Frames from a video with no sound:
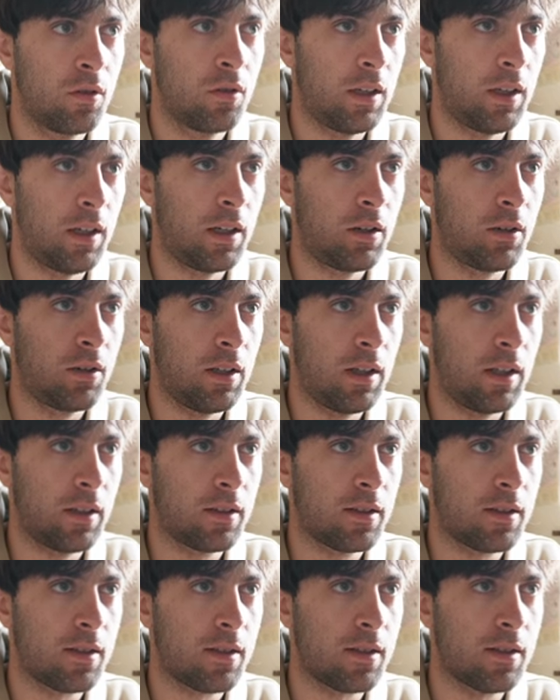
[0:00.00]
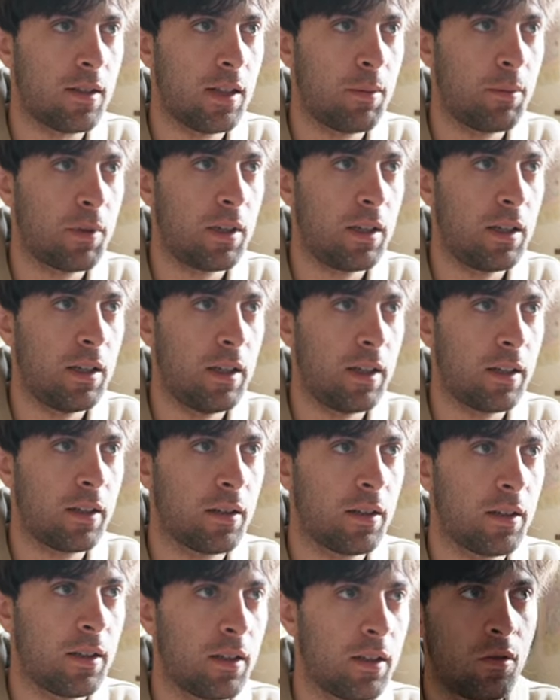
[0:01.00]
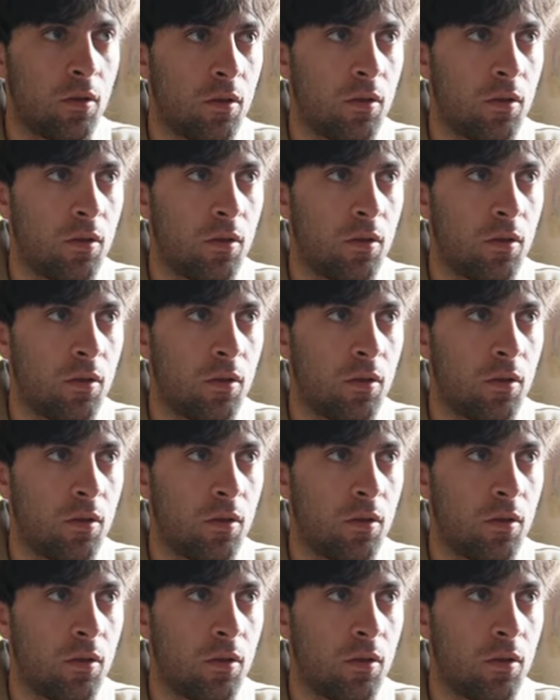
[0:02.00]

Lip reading: I don't like the snare, but I like the kick.